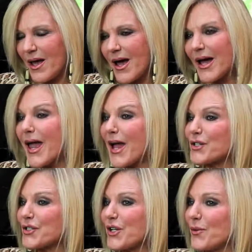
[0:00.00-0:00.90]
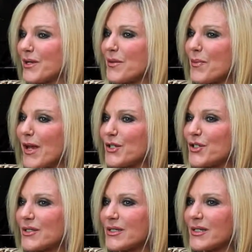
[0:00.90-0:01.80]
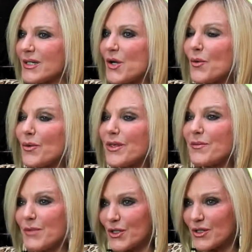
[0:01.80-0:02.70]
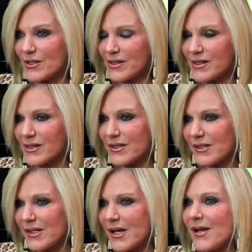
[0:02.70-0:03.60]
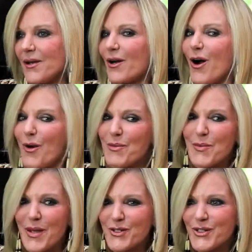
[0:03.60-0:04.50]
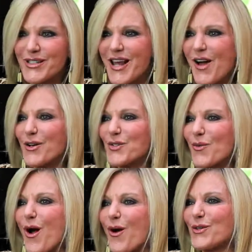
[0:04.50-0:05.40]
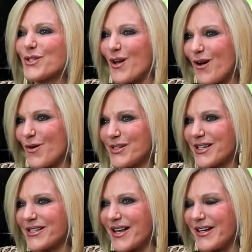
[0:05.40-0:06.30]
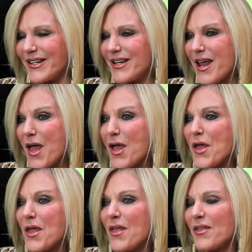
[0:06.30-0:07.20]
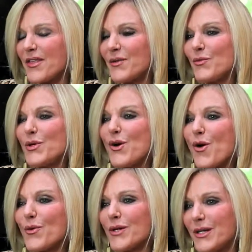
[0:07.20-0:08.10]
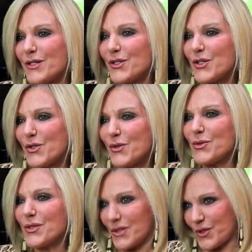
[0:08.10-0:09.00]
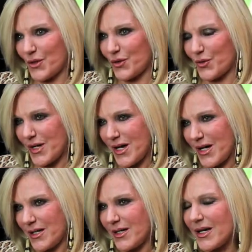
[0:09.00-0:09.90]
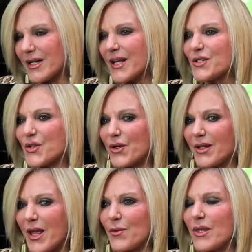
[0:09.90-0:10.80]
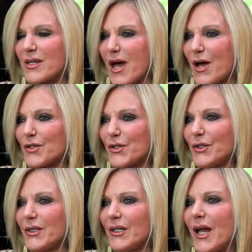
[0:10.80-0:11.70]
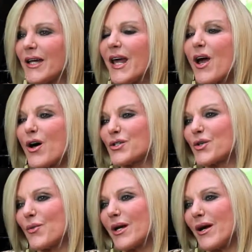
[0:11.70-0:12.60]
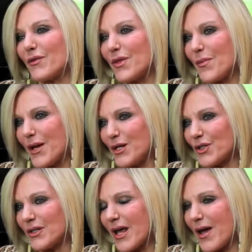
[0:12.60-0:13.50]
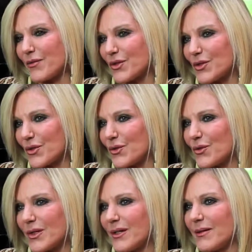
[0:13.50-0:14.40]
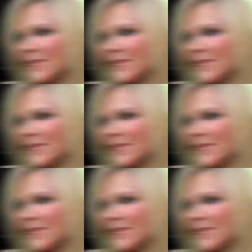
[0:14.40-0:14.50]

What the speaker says: I actually greet the patient with admissions, calm the patients down because we're always excited. Then we go into surgery, and I circulate with the doctor, and I also recover the patient after surgery.